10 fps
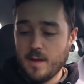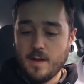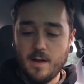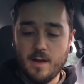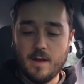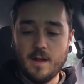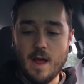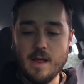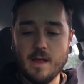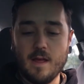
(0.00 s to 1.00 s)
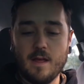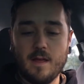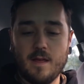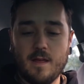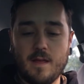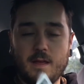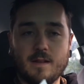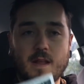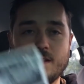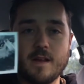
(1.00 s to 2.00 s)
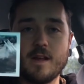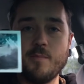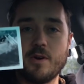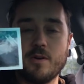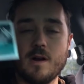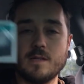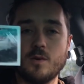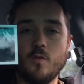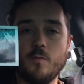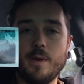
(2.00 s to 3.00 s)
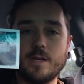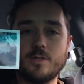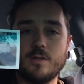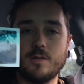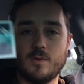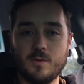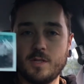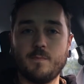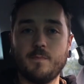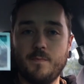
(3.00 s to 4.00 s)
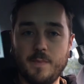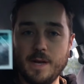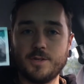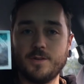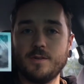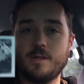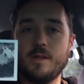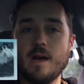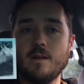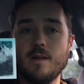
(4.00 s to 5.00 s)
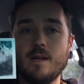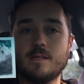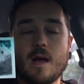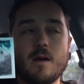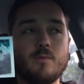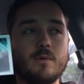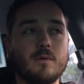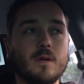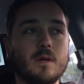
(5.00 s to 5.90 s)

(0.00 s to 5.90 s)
As I come across old pictures or just pictures at the outlet, I'll